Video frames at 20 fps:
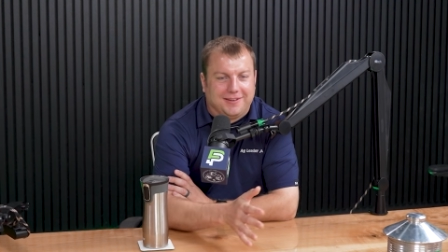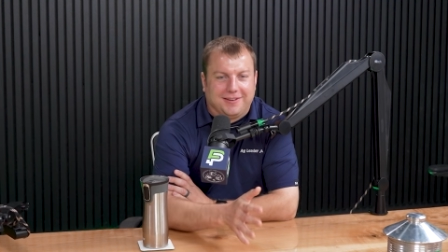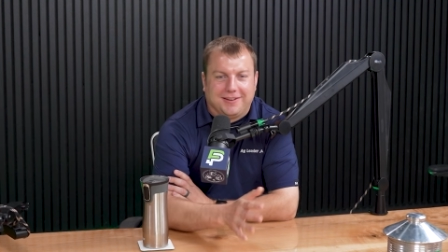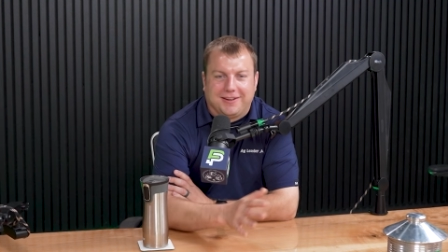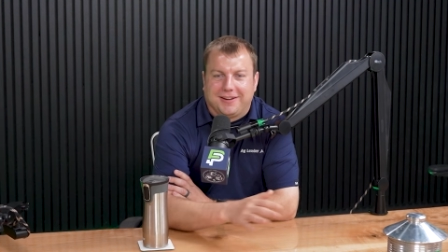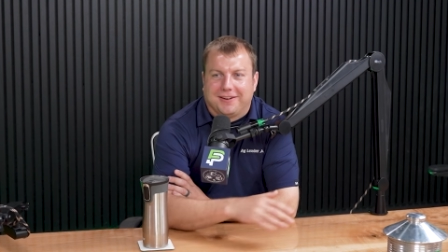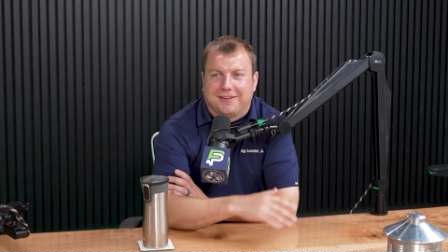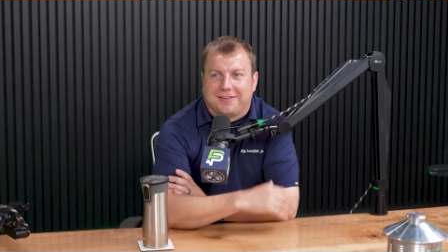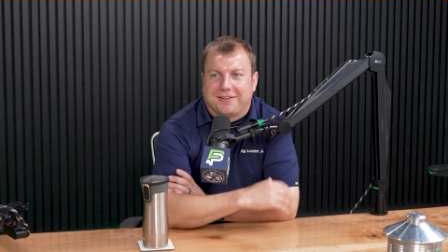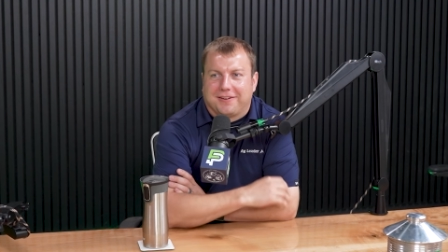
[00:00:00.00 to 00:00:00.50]

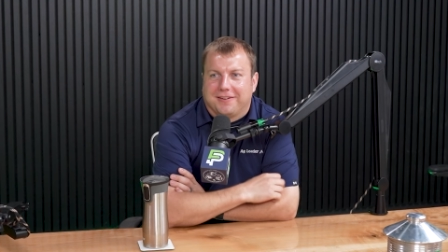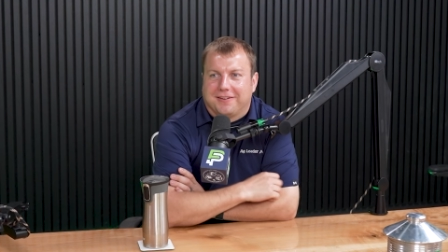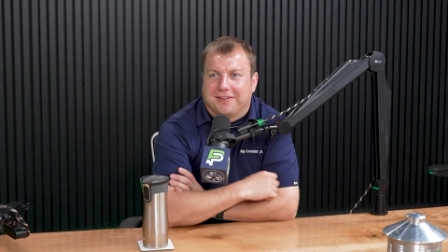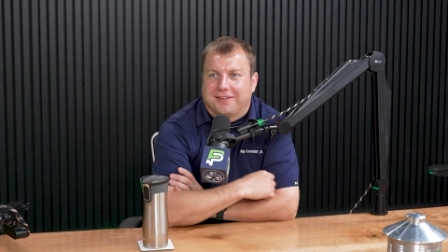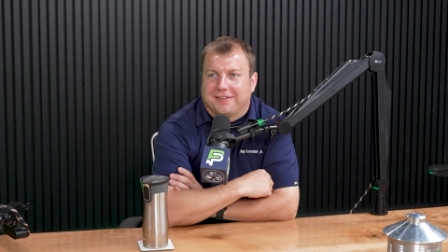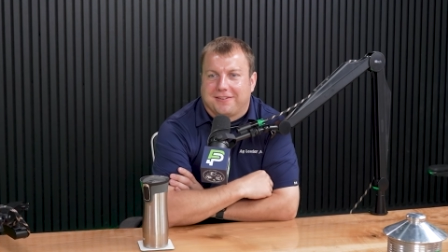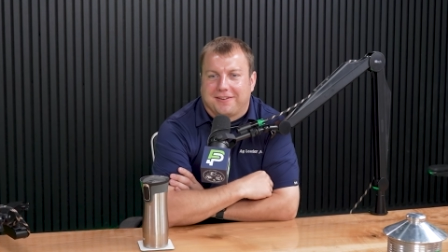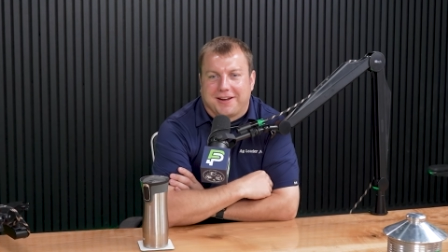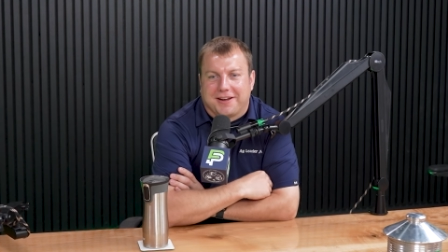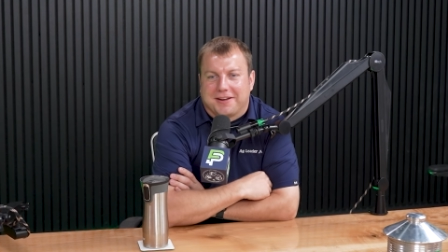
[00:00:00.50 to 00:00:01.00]
your
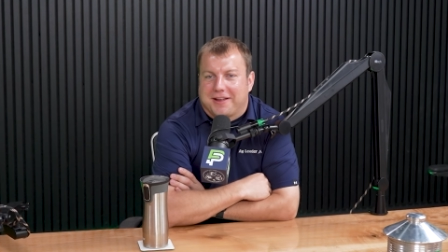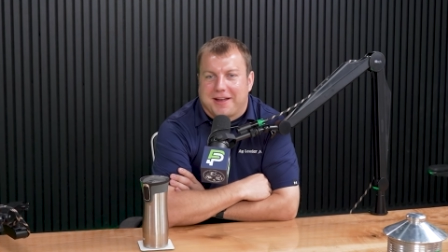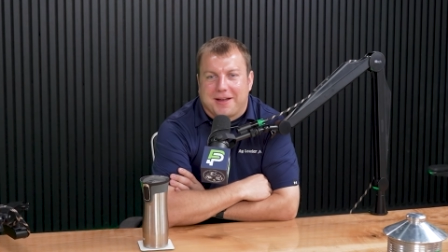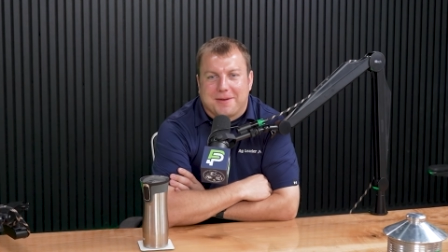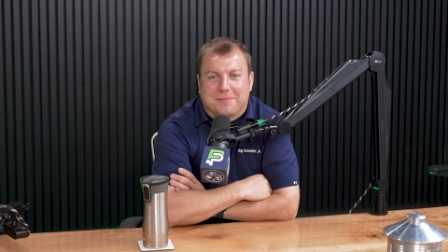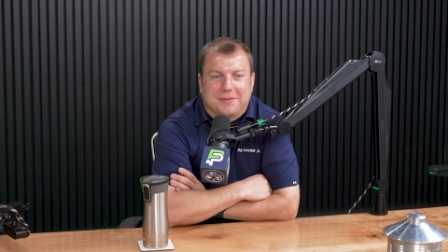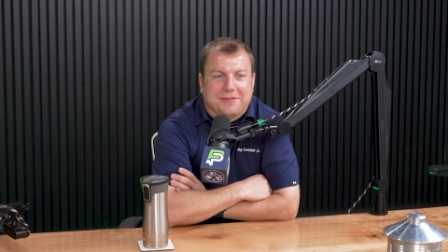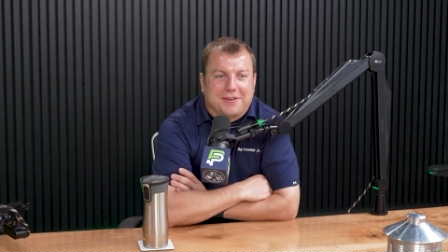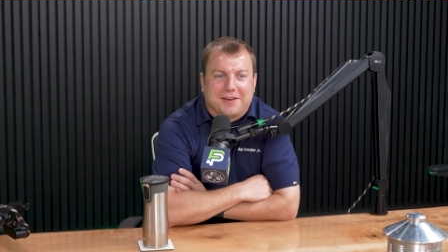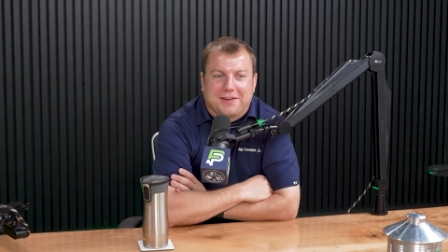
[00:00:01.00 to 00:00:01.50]
train
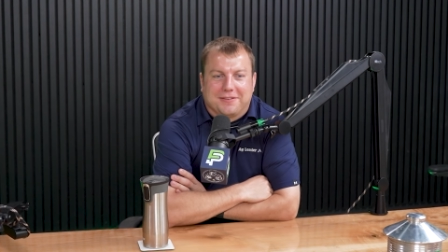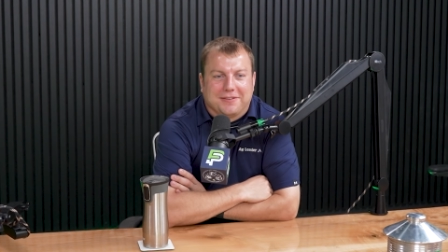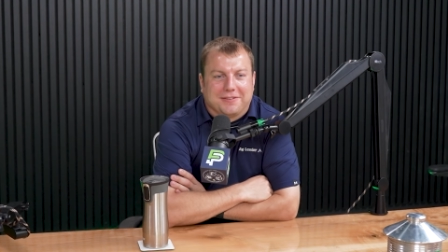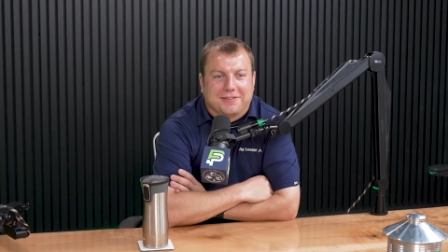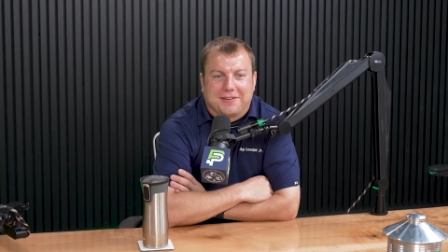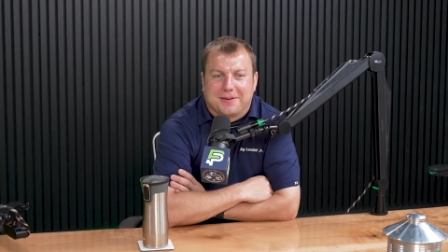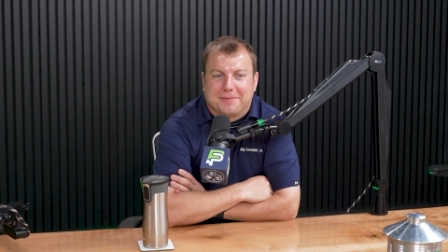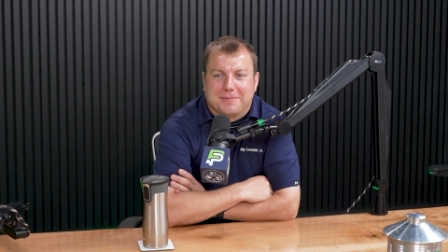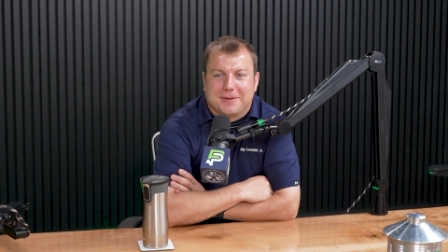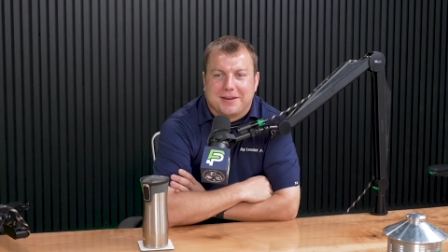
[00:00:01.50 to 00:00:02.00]
compensation is
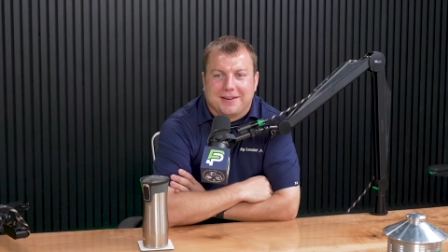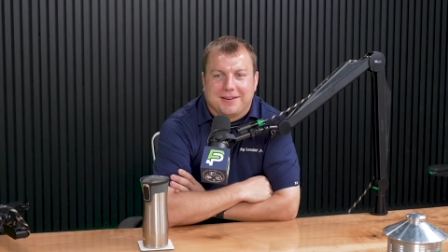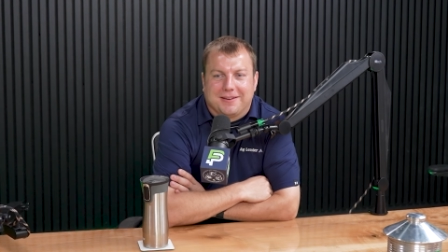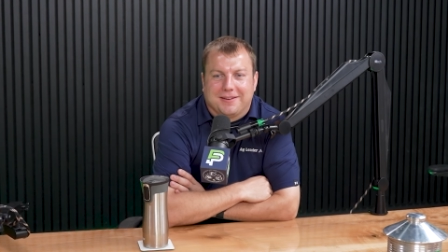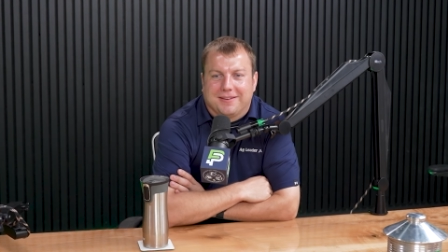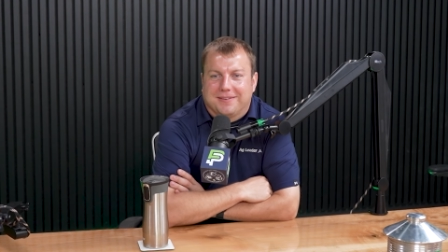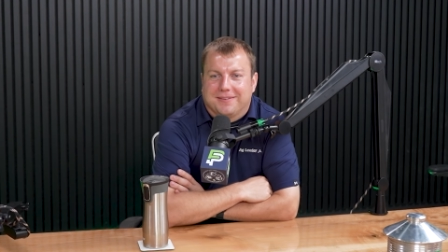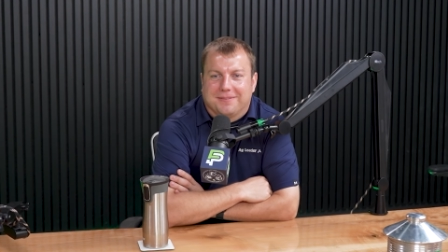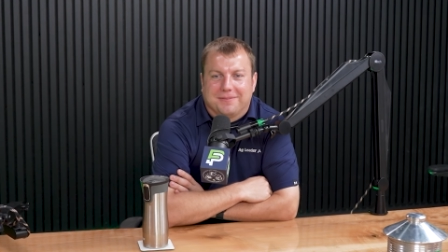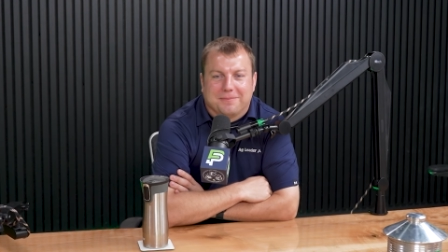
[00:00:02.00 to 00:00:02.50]
going to
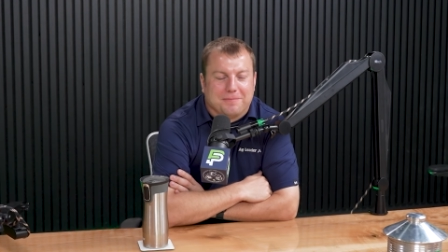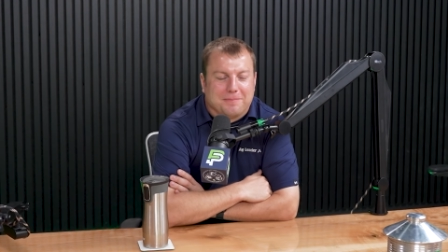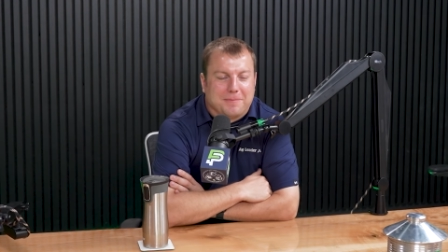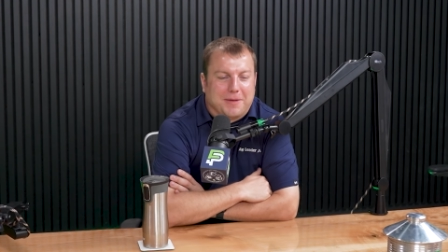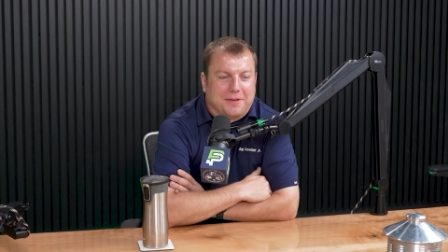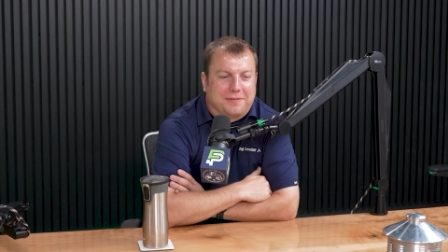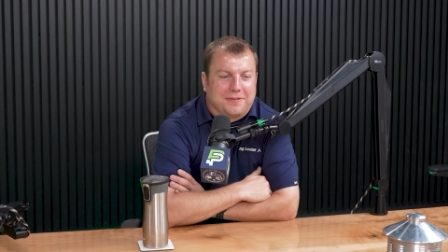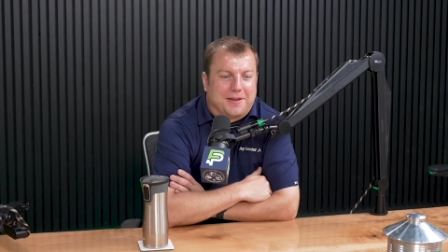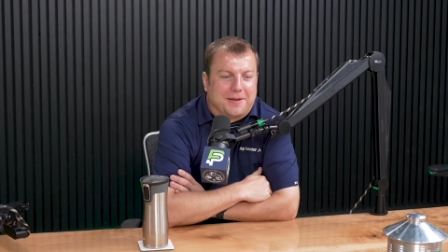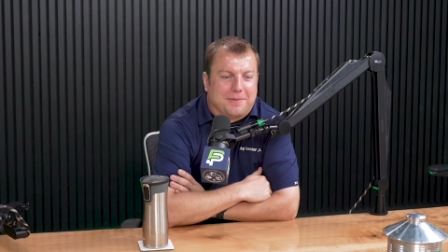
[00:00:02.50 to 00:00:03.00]
be
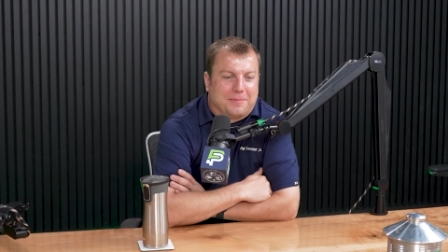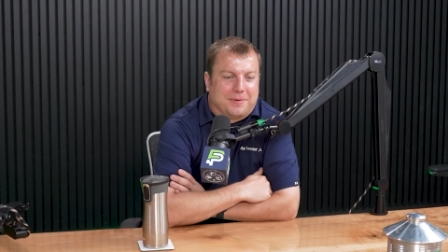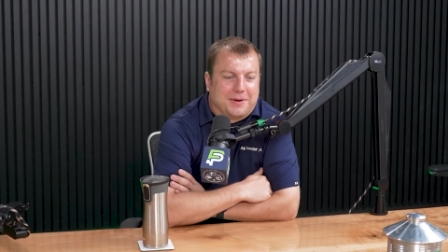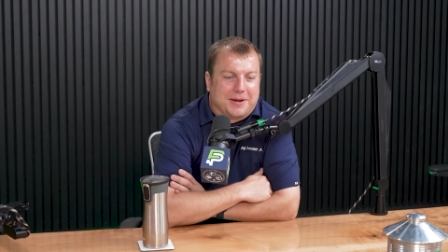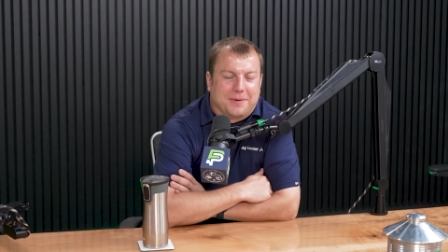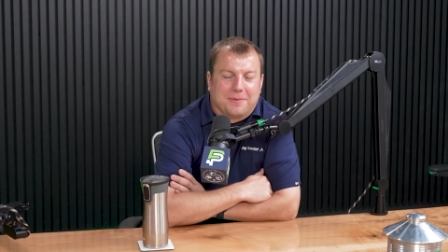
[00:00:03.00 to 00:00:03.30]
messed up pretty